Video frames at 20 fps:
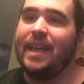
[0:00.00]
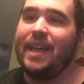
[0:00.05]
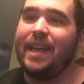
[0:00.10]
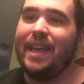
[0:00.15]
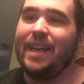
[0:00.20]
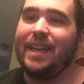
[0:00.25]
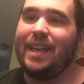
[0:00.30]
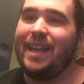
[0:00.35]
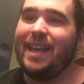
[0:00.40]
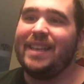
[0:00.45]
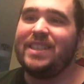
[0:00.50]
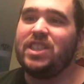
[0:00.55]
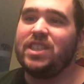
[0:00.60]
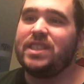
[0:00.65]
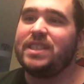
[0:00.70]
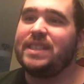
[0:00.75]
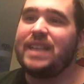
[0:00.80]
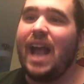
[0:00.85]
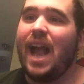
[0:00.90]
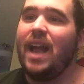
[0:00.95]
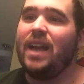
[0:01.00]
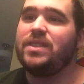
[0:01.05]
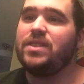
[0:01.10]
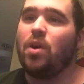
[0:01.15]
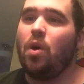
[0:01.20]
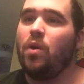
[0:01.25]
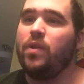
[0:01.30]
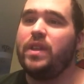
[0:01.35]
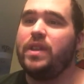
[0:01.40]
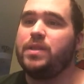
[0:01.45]
It just stacks
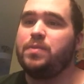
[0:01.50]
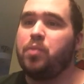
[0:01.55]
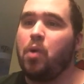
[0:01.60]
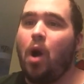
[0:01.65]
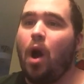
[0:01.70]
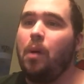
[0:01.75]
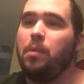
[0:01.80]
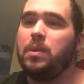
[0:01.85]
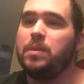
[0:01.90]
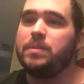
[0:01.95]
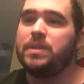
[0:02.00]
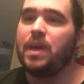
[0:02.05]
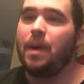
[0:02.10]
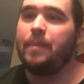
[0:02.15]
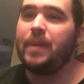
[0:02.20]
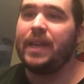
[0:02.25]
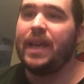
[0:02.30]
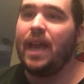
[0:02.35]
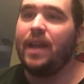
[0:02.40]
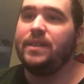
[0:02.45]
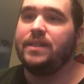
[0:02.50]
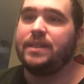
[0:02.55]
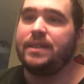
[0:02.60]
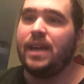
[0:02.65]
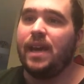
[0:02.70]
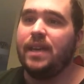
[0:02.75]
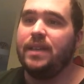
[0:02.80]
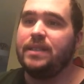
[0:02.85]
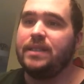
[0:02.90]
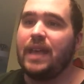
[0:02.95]
all these problems up against
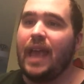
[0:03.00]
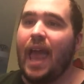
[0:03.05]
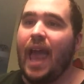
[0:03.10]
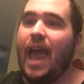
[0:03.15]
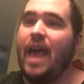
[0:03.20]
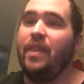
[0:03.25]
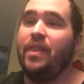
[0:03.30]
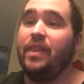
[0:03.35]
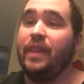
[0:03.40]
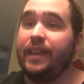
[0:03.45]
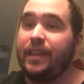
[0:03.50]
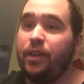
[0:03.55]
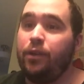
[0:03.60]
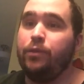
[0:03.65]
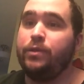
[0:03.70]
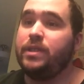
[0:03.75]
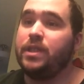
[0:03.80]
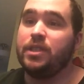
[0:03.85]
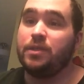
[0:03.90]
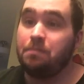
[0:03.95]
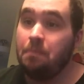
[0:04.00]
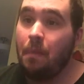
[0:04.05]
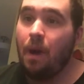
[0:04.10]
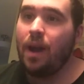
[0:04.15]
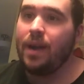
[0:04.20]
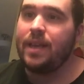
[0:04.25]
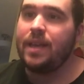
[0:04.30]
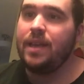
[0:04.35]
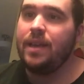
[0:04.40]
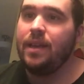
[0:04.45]
us and uses
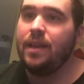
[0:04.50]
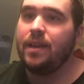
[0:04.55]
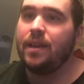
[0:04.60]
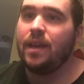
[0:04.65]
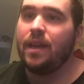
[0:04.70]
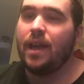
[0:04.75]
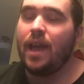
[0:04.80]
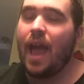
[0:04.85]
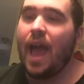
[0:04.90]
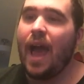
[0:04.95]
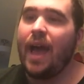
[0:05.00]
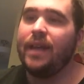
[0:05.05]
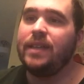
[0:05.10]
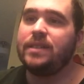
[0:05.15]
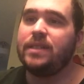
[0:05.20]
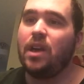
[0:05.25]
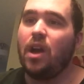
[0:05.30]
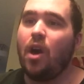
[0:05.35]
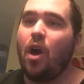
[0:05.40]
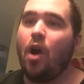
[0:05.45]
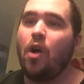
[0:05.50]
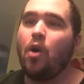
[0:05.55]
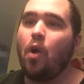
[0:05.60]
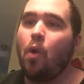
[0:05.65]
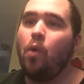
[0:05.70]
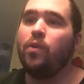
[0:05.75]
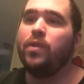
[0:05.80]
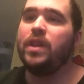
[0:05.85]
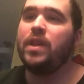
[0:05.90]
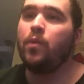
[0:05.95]
money as our
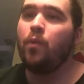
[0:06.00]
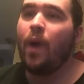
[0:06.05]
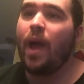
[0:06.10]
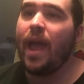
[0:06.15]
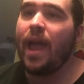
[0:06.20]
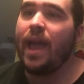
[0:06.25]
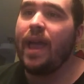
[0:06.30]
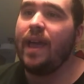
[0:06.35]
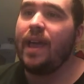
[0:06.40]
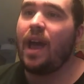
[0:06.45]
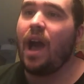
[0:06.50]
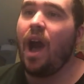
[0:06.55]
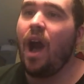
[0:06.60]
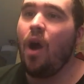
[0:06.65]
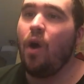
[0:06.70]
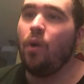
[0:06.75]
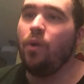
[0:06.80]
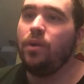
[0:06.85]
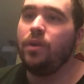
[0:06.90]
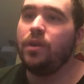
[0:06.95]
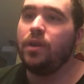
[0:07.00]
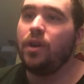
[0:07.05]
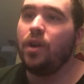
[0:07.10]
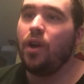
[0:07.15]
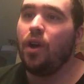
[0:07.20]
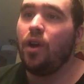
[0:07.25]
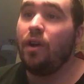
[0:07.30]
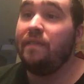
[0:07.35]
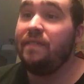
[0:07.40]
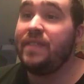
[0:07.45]
only way out
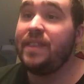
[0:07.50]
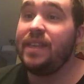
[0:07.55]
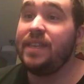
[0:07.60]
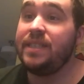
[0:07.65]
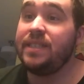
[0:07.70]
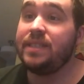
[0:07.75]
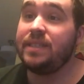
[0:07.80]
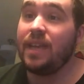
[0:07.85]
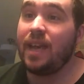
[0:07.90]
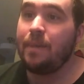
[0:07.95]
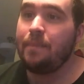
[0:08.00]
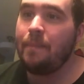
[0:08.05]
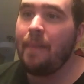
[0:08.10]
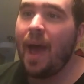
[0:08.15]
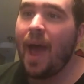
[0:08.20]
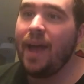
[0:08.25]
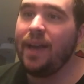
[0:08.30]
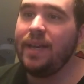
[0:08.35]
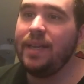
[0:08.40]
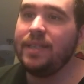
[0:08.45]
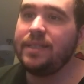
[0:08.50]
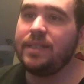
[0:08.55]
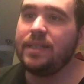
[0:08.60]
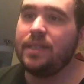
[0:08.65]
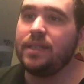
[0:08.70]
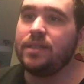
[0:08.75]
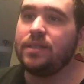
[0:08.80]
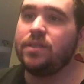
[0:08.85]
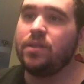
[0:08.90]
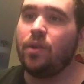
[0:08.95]
of these
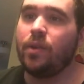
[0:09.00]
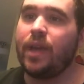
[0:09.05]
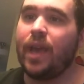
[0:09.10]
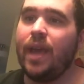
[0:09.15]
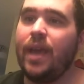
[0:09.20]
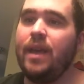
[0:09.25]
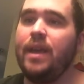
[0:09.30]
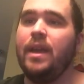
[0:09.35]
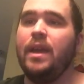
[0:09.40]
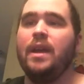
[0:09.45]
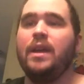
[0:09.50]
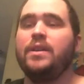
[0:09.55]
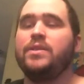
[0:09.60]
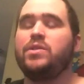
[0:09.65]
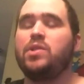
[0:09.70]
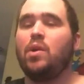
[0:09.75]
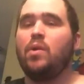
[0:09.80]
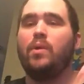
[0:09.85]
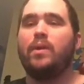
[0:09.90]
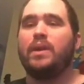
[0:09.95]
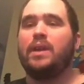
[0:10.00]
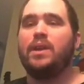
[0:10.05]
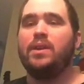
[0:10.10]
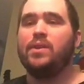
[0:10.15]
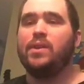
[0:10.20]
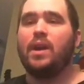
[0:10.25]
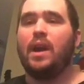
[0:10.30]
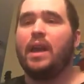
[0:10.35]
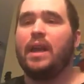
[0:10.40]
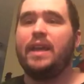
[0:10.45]
madnesses, okay? So
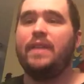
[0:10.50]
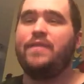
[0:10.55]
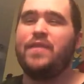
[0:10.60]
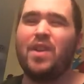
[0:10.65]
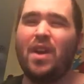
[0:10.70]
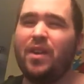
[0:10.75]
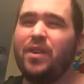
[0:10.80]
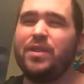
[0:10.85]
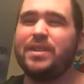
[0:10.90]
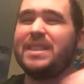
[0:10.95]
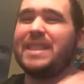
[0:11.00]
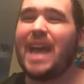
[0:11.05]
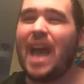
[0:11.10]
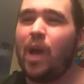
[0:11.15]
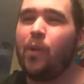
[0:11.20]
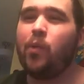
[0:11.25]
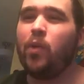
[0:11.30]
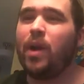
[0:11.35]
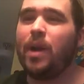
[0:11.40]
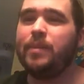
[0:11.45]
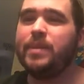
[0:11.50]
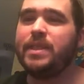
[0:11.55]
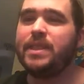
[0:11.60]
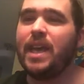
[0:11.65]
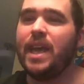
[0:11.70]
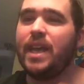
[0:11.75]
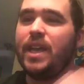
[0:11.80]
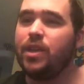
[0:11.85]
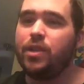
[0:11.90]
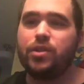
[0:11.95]
here, if you understand what I'm
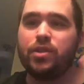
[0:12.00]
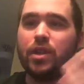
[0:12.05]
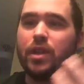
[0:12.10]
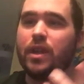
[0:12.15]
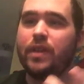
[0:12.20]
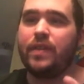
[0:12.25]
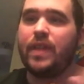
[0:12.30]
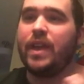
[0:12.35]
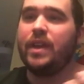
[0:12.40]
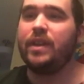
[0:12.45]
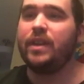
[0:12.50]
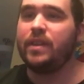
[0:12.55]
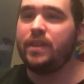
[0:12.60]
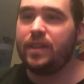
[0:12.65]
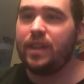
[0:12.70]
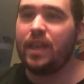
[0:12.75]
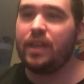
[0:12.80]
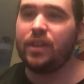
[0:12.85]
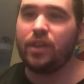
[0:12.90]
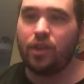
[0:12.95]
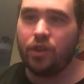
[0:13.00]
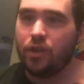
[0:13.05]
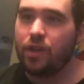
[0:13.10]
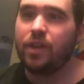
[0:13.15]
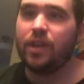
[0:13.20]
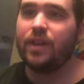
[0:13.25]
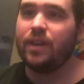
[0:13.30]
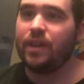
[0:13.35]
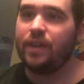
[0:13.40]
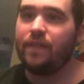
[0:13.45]
saying, you should then you're
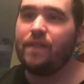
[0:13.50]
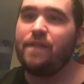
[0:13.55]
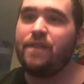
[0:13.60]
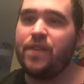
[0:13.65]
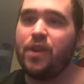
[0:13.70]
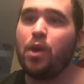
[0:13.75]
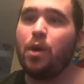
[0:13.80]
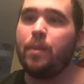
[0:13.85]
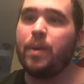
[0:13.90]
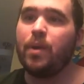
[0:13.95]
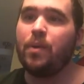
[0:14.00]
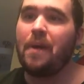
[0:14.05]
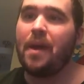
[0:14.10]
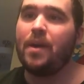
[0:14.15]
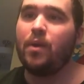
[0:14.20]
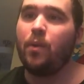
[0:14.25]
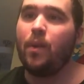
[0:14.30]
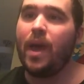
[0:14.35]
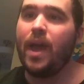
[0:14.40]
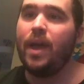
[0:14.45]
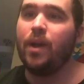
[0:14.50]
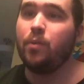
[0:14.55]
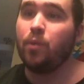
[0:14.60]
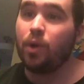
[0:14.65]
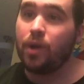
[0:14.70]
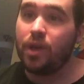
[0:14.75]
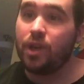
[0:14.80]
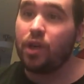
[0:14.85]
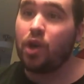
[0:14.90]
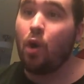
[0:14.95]
going to feel me right away, and
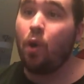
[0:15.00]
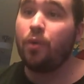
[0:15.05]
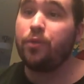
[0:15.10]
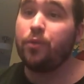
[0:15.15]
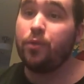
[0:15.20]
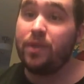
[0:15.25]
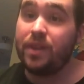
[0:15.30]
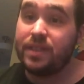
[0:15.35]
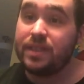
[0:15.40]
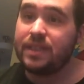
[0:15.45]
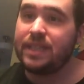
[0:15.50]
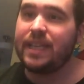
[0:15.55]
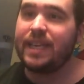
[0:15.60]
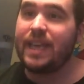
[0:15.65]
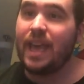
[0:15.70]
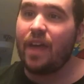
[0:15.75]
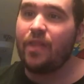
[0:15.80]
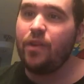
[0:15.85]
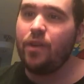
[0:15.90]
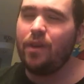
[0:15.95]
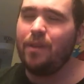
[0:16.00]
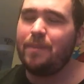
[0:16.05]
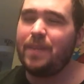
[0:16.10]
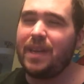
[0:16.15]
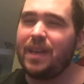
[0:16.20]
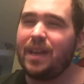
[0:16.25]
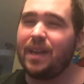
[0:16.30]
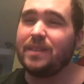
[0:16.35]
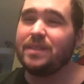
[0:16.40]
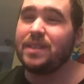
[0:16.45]
we're going to go through this together,
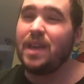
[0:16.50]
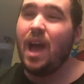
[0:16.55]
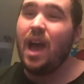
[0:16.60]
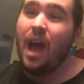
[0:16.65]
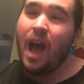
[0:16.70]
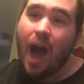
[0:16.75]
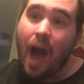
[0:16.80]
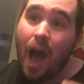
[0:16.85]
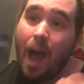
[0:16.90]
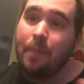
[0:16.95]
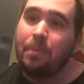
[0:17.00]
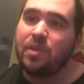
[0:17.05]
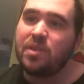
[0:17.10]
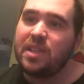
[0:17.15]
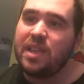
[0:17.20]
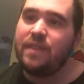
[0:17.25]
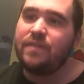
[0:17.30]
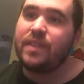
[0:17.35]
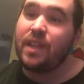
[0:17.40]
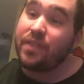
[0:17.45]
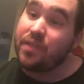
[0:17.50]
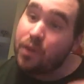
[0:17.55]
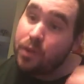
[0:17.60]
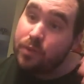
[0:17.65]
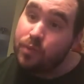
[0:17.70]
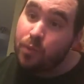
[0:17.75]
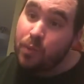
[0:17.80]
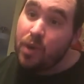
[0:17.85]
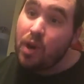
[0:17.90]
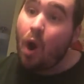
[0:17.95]
because I believe that
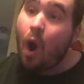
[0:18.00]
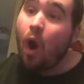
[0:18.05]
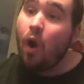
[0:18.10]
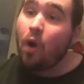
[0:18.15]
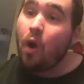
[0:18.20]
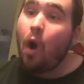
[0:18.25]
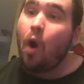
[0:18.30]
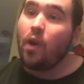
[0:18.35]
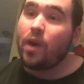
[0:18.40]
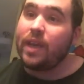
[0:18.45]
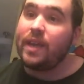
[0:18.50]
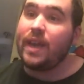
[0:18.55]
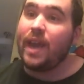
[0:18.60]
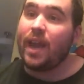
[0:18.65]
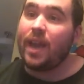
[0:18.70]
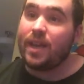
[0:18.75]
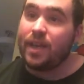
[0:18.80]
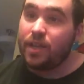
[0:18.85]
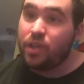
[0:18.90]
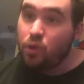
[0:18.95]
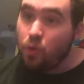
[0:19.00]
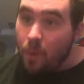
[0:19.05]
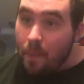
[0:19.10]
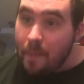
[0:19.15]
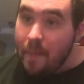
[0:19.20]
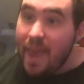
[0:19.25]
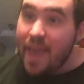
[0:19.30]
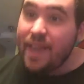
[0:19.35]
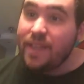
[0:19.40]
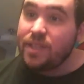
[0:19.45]
we are all connected to a
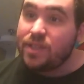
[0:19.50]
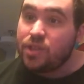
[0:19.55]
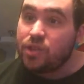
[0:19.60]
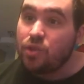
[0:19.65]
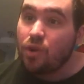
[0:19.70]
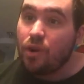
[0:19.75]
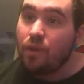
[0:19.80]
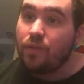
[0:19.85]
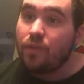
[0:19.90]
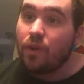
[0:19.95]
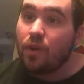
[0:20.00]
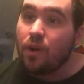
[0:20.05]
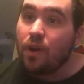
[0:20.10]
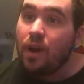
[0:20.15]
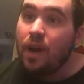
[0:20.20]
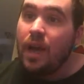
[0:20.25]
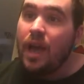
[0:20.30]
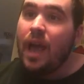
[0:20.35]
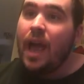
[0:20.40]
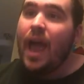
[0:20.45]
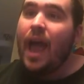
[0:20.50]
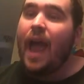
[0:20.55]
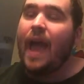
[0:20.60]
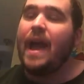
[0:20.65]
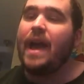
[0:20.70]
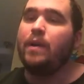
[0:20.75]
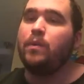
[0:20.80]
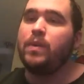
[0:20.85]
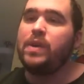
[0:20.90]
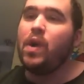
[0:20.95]
main server,
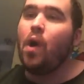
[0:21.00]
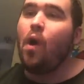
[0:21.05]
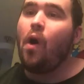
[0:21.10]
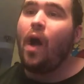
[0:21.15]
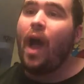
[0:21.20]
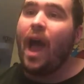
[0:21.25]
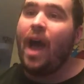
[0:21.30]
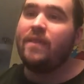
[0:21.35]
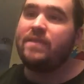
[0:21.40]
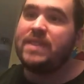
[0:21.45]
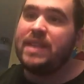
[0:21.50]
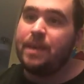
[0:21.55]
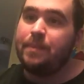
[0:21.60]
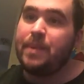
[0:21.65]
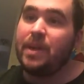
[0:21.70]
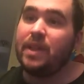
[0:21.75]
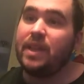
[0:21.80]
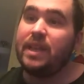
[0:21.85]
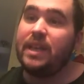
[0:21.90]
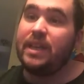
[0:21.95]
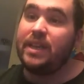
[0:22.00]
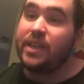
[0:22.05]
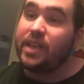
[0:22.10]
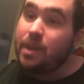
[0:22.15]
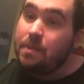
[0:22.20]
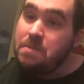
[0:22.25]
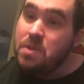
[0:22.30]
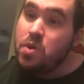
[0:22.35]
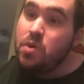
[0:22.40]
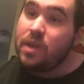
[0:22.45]
and we all have the ability to
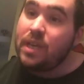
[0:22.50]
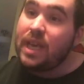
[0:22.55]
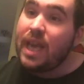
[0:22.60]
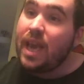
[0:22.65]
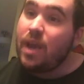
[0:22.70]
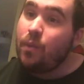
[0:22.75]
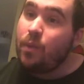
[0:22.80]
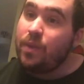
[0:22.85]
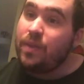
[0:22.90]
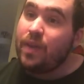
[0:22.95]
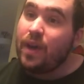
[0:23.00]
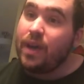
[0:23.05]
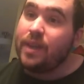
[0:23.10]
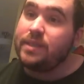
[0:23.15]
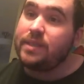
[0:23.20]
communicate with